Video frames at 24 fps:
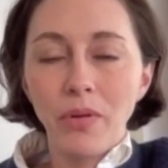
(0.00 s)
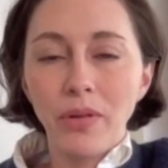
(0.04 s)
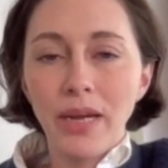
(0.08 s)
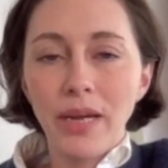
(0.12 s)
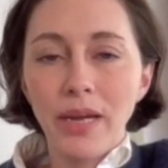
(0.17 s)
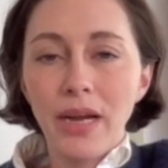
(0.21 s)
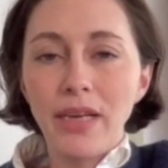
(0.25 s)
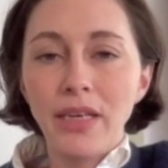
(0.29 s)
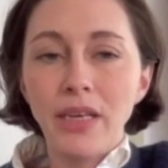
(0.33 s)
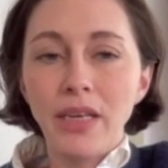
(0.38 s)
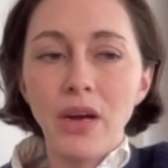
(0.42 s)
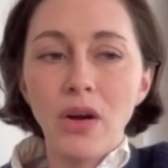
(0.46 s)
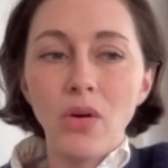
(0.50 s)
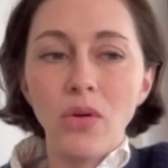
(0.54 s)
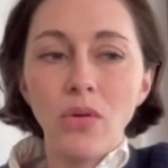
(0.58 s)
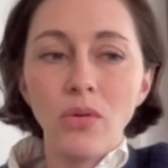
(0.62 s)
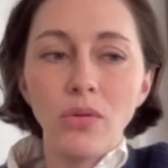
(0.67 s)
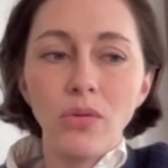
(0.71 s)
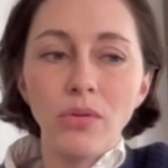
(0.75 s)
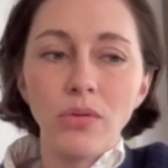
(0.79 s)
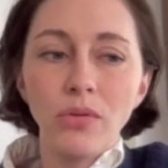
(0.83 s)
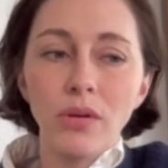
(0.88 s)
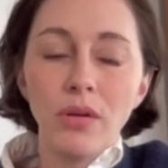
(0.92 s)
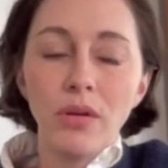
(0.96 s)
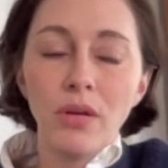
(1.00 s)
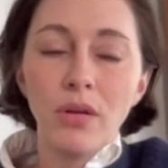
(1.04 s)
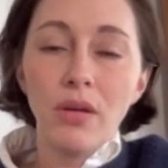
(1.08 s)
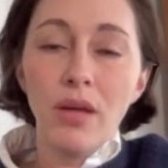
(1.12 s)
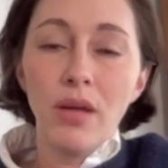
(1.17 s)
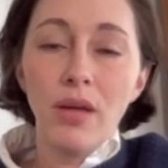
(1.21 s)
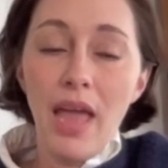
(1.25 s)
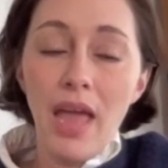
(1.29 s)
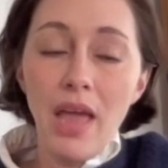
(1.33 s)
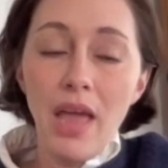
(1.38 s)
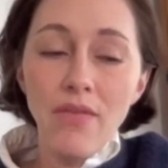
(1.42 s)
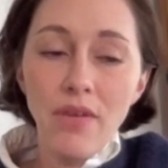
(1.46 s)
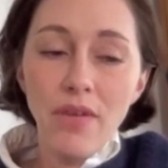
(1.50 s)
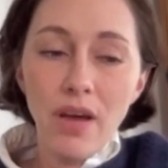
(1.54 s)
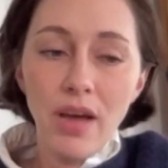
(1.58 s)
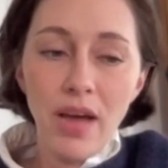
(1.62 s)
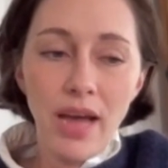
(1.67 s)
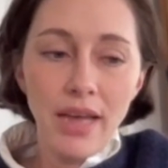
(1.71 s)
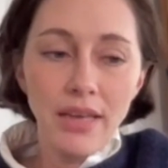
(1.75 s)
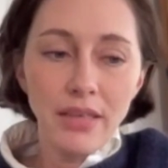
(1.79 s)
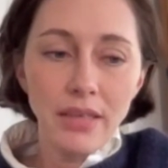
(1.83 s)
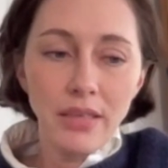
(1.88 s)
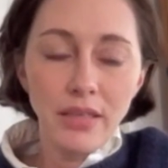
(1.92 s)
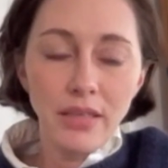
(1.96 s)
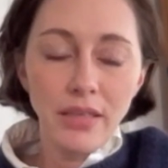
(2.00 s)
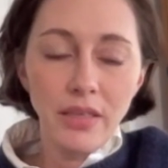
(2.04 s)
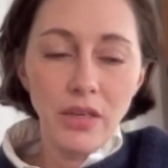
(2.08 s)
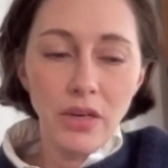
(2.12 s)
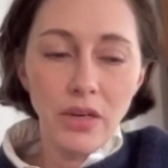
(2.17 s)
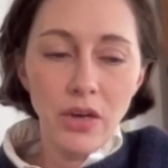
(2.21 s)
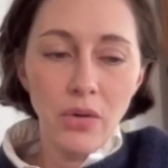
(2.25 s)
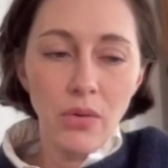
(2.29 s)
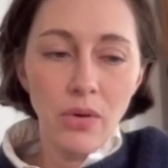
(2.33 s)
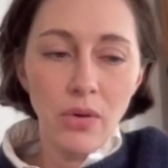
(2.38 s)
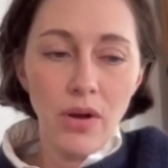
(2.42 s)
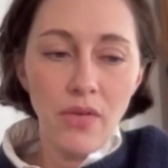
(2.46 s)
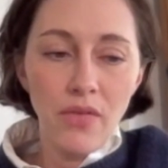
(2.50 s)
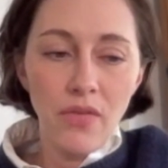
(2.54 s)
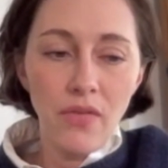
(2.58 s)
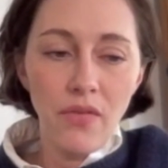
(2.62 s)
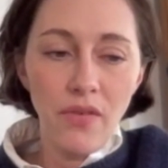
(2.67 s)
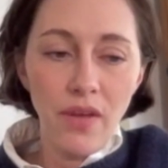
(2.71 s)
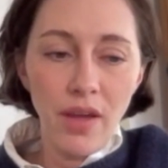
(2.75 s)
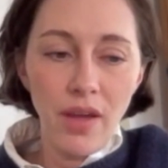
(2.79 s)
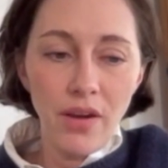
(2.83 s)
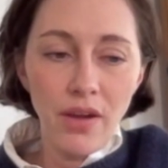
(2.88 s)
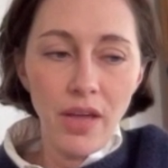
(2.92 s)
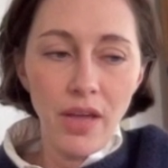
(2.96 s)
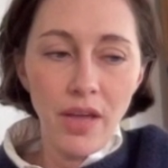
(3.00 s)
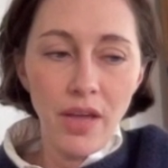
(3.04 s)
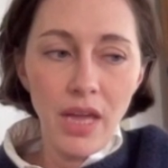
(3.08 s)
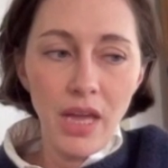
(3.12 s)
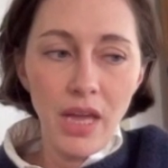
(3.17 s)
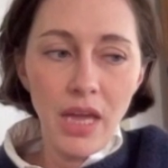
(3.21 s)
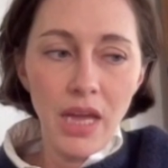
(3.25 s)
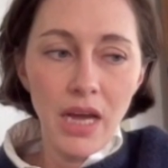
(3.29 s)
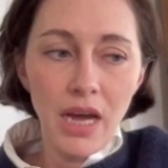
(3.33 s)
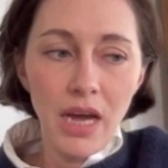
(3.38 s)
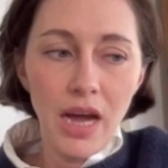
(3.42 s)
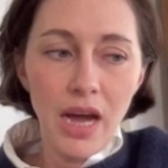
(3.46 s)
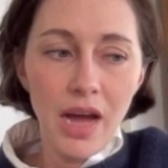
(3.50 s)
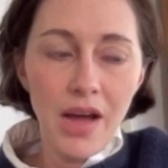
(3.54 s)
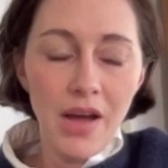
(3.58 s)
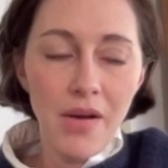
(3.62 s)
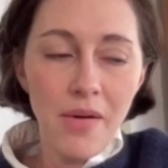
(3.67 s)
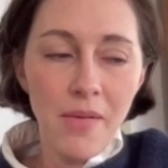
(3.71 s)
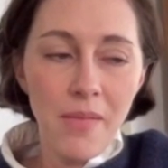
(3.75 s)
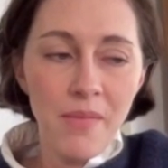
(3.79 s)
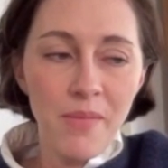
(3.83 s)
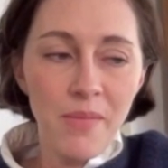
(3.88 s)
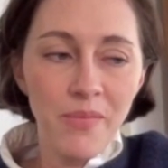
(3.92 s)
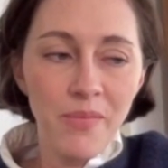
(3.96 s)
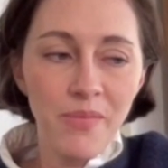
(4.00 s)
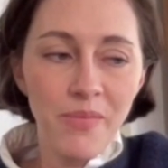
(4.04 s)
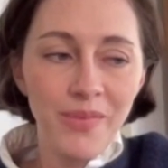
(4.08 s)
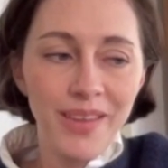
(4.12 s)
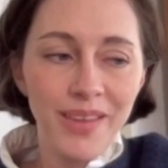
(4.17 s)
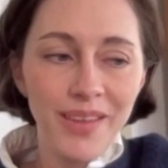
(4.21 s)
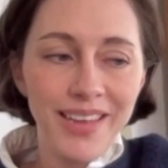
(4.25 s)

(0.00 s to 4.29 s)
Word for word: Like, I know Eva has, you know, a very um,